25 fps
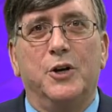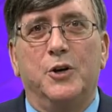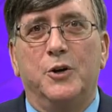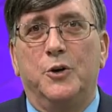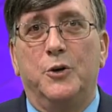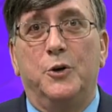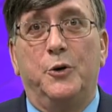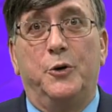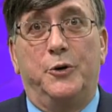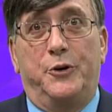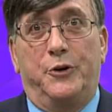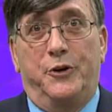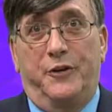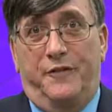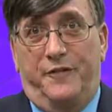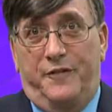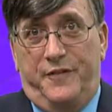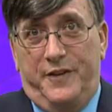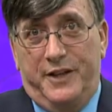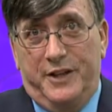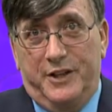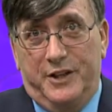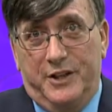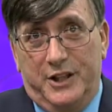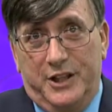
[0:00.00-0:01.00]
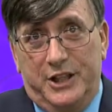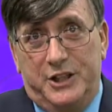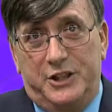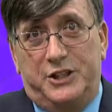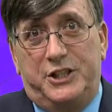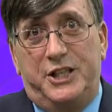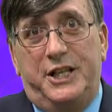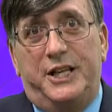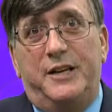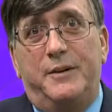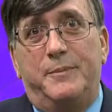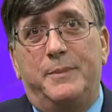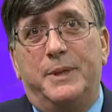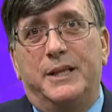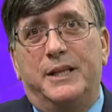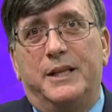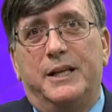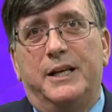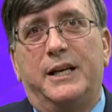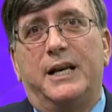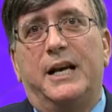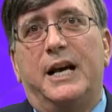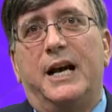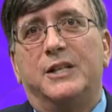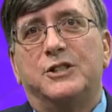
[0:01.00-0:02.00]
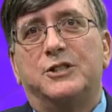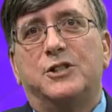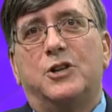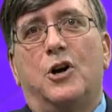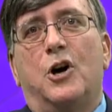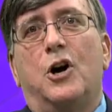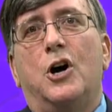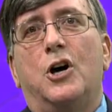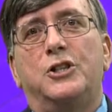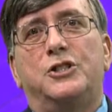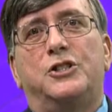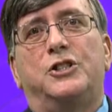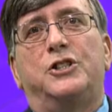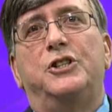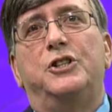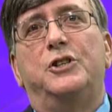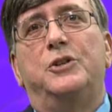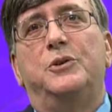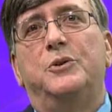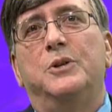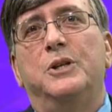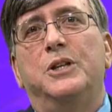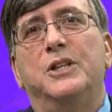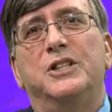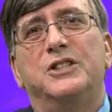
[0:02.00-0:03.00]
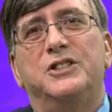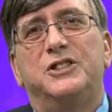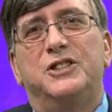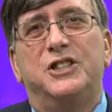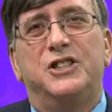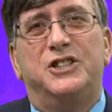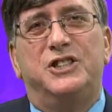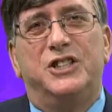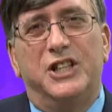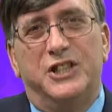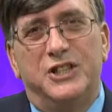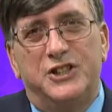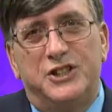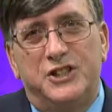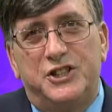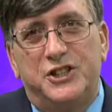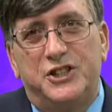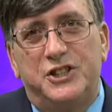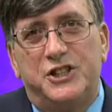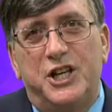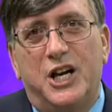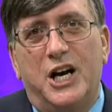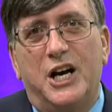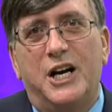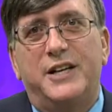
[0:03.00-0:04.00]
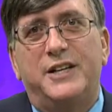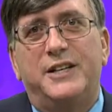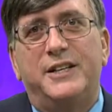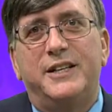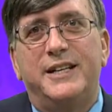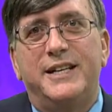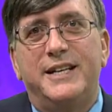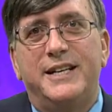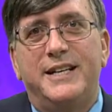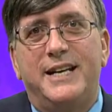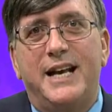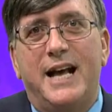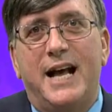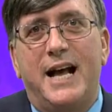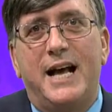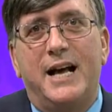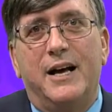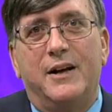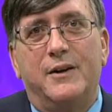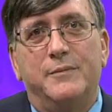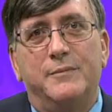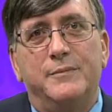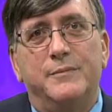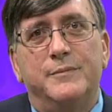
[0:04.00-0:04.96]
who you feel legitimately has caused you to just shut down.